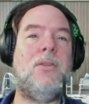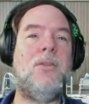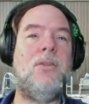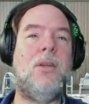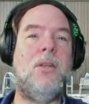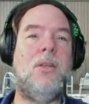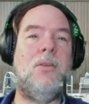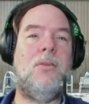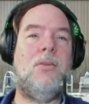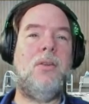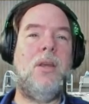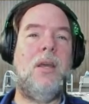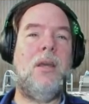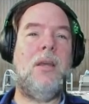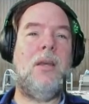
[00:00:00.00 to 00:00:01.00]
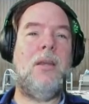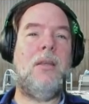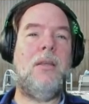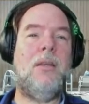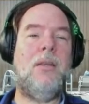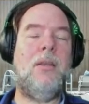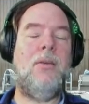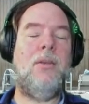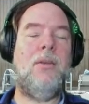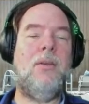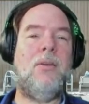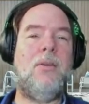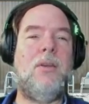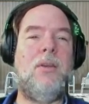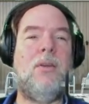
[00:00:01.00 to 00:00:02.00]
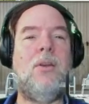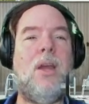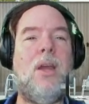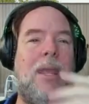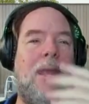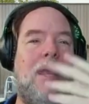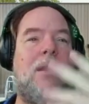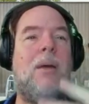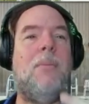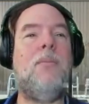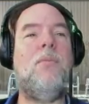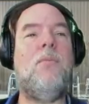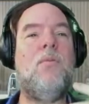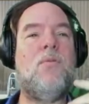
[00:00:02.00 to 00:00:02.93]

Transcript: you can you're going to end up